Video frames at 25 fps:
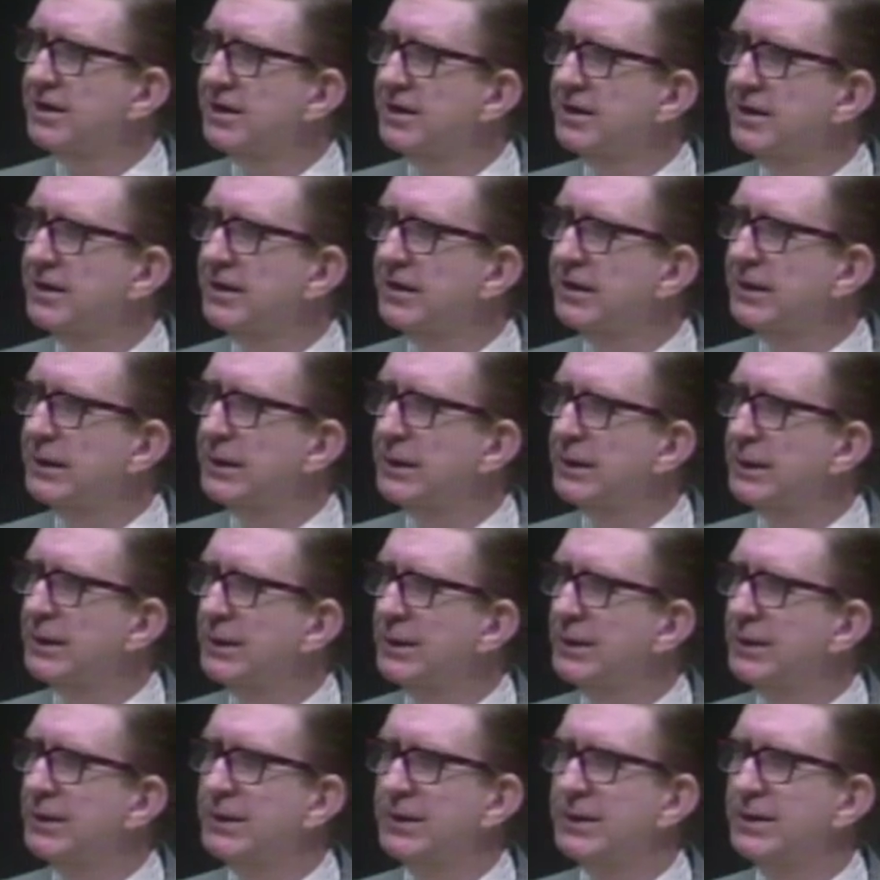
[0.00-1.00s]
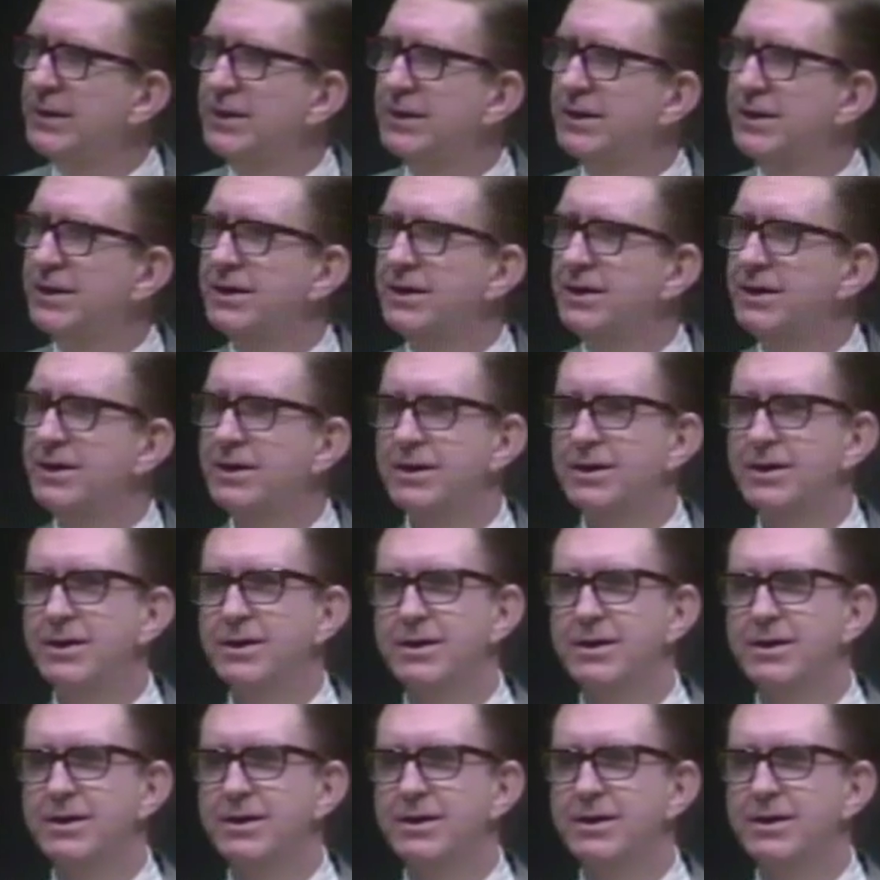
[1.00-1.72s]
(no one is talking)